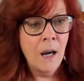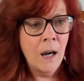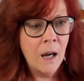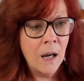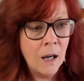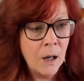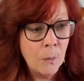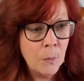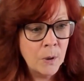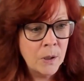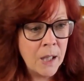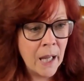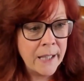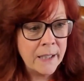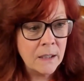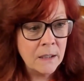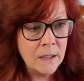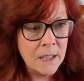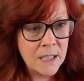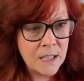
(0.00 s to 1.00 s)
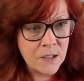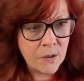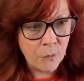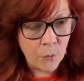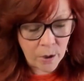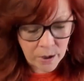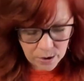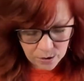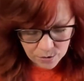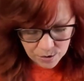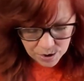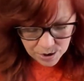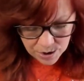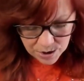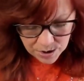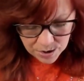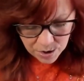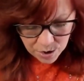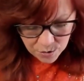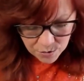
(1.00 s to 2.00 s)
Would like a list of what you
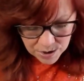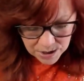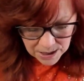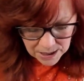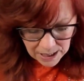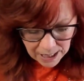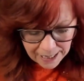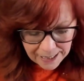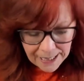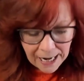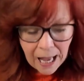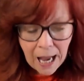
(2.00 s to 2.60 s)
used tonight.